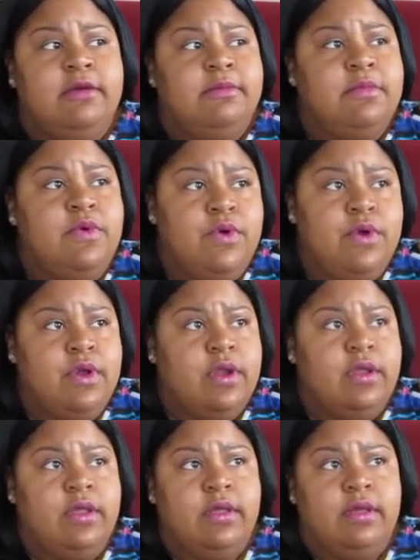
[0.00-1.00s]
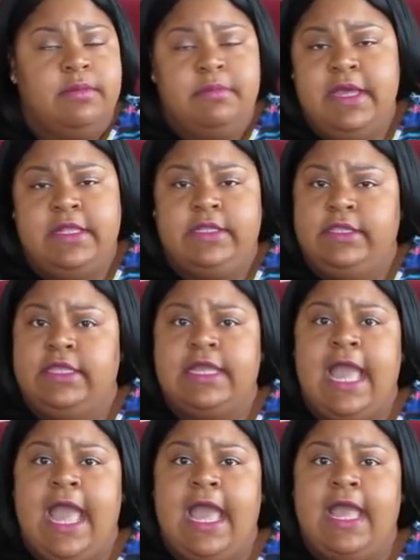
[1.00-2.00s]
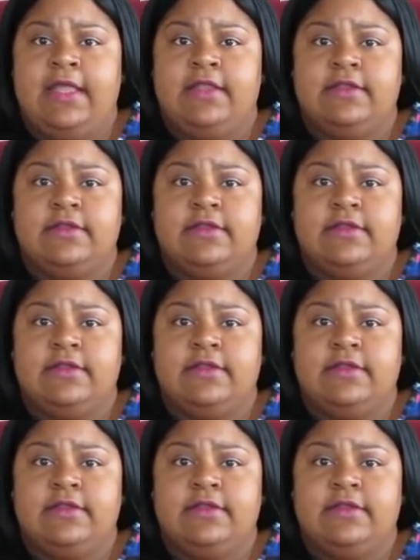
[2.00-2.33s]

more better than God.